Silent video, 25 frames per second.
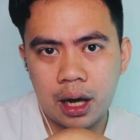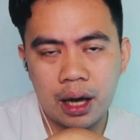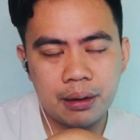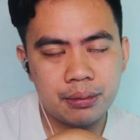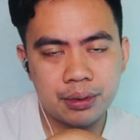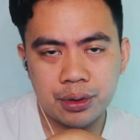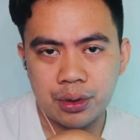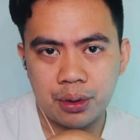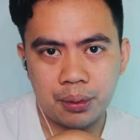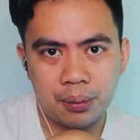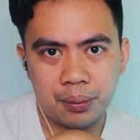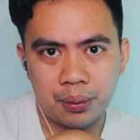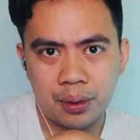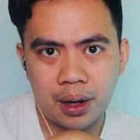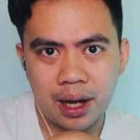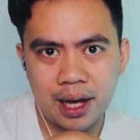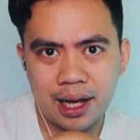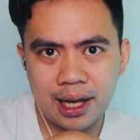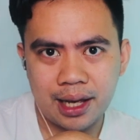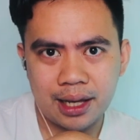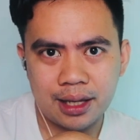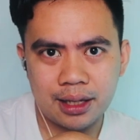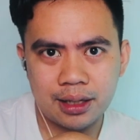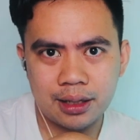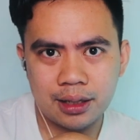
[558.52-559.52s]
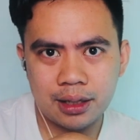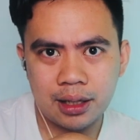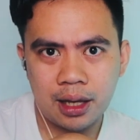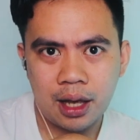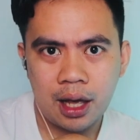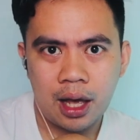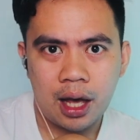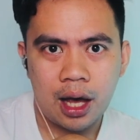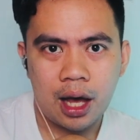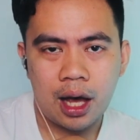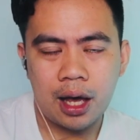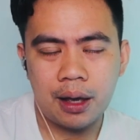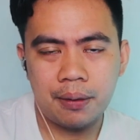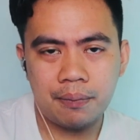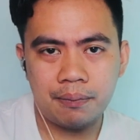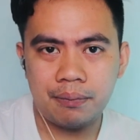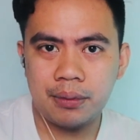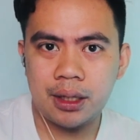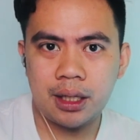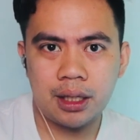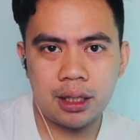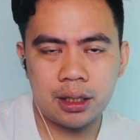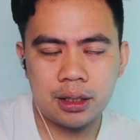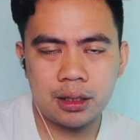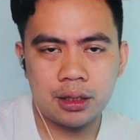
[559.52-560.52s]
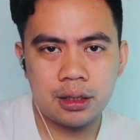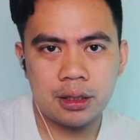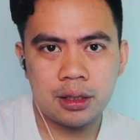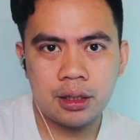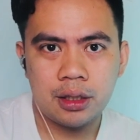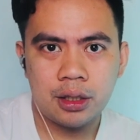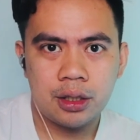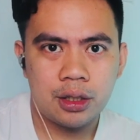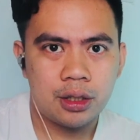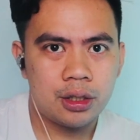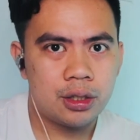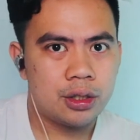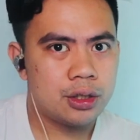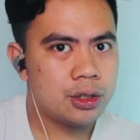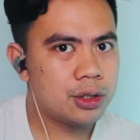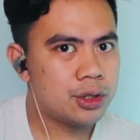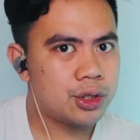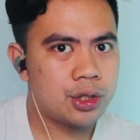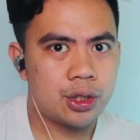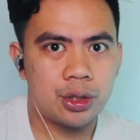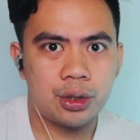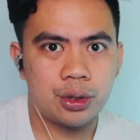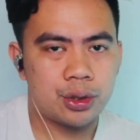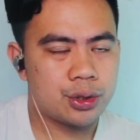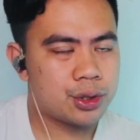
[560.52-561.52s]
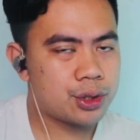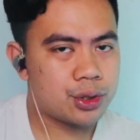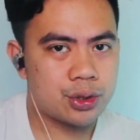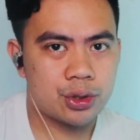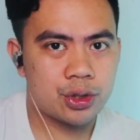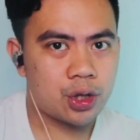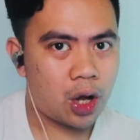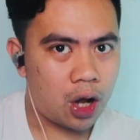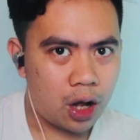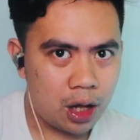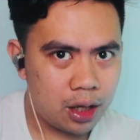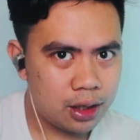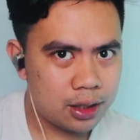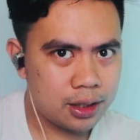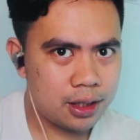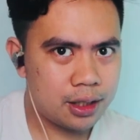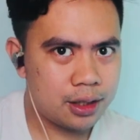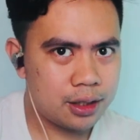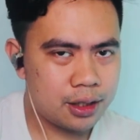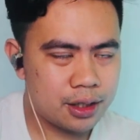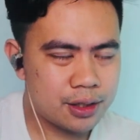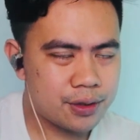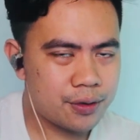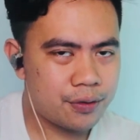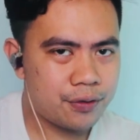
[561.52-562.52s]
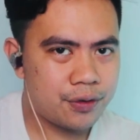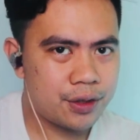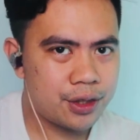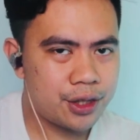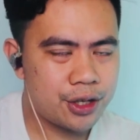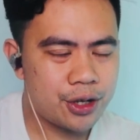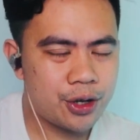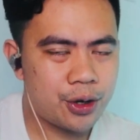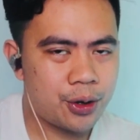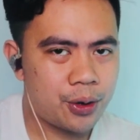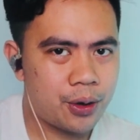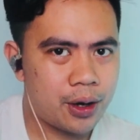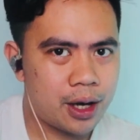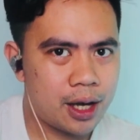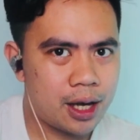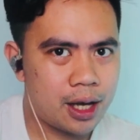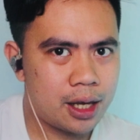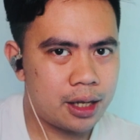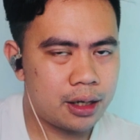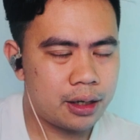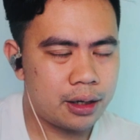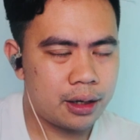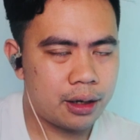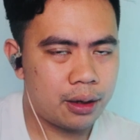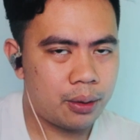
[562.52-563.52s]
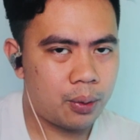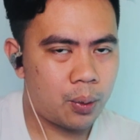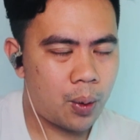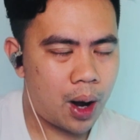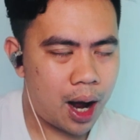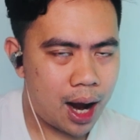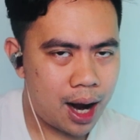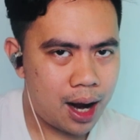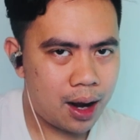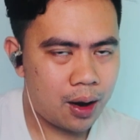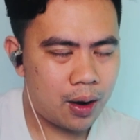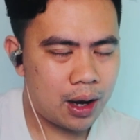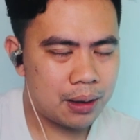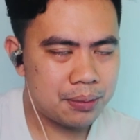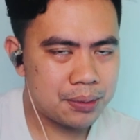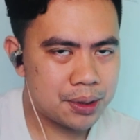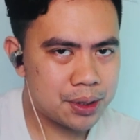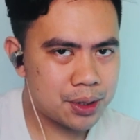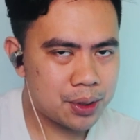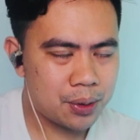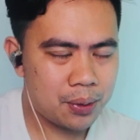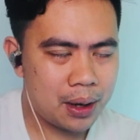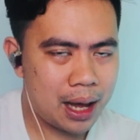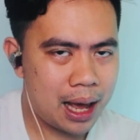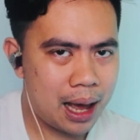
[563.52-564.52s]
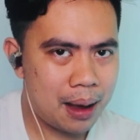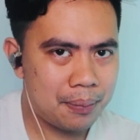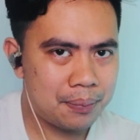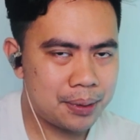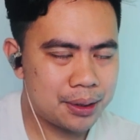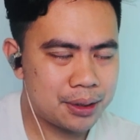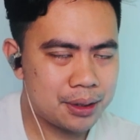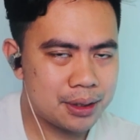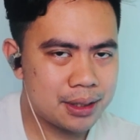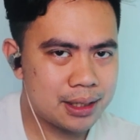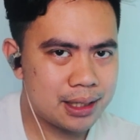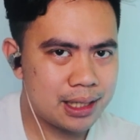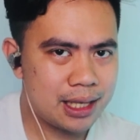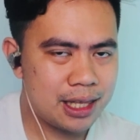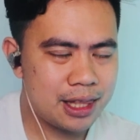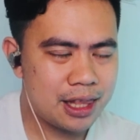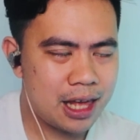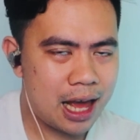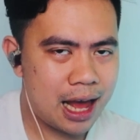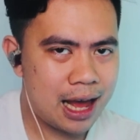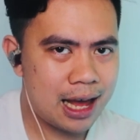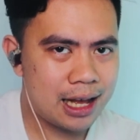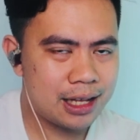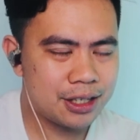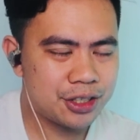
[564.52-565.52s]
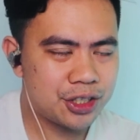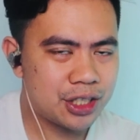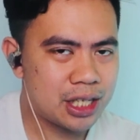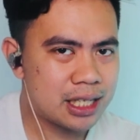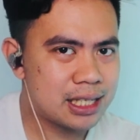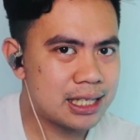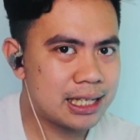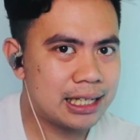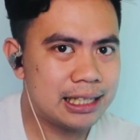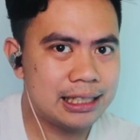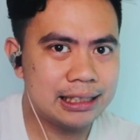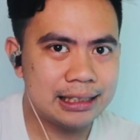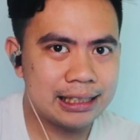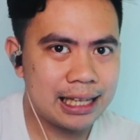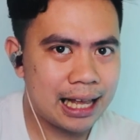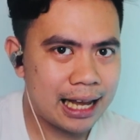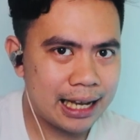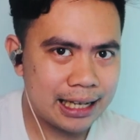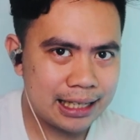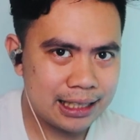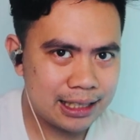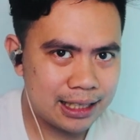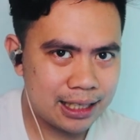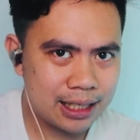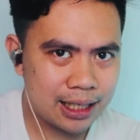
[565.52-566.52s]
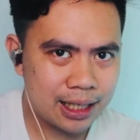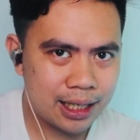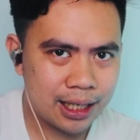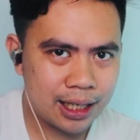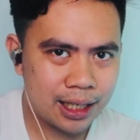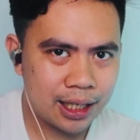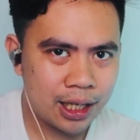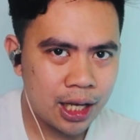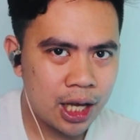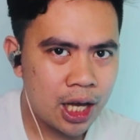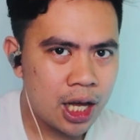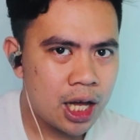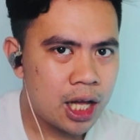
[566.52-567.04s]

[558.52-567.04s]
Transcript: I'm surprised. I mean, she looks tall in this video, and wow, I'm so happy to see that she's gliding.